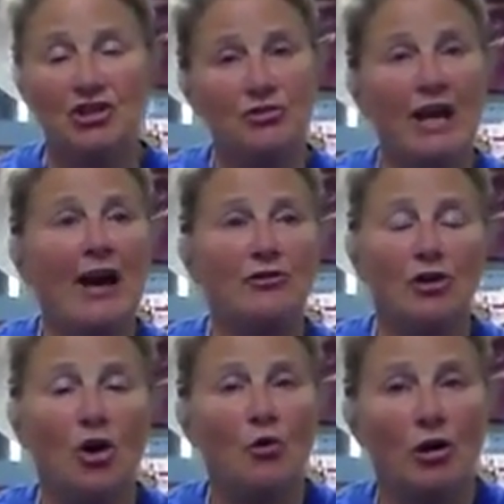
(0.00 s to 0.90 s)
You now
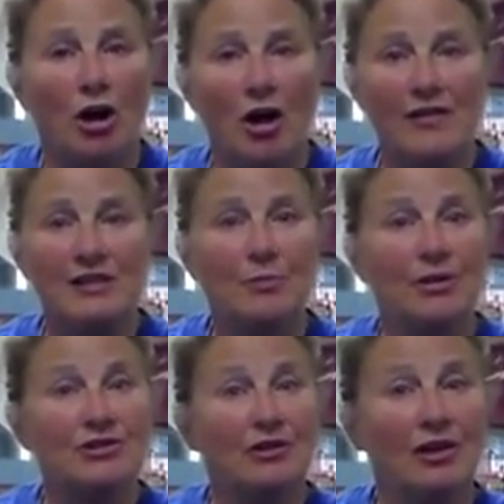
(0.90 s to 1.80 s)
know where all these
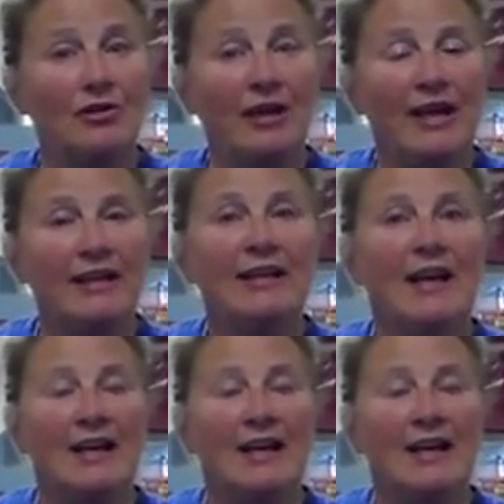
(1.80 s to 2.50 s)
books are located.